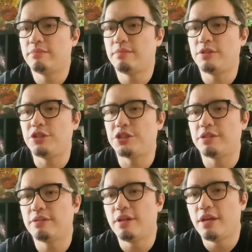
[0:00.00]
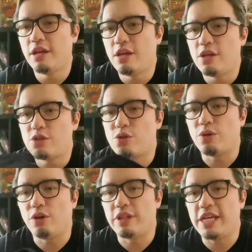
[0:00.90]
T-shirt. So
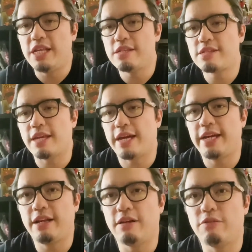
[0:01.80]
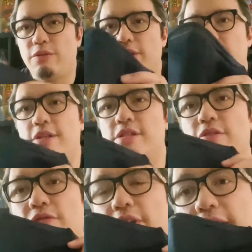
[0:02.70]
on the inside, well, this is the
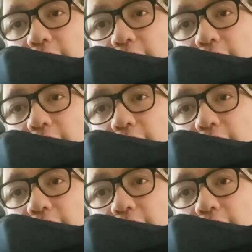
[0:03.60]
front.